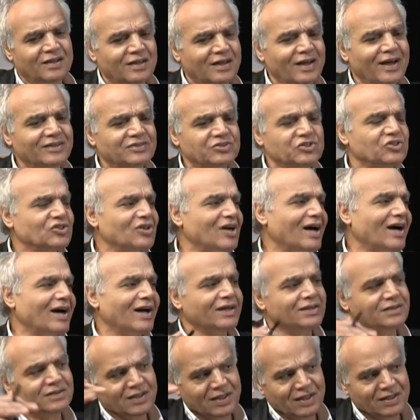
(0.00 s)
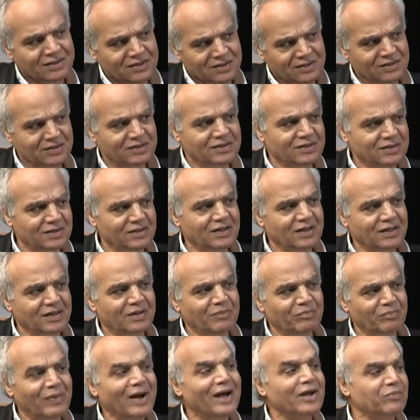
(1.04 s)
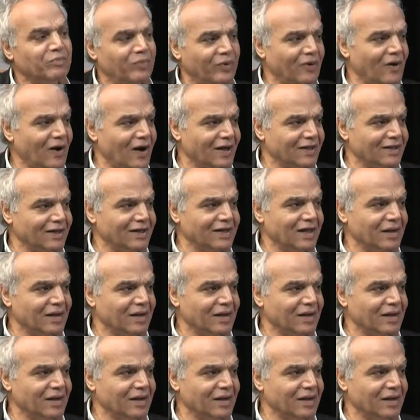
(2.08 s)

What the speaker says: hindsight and byproduct,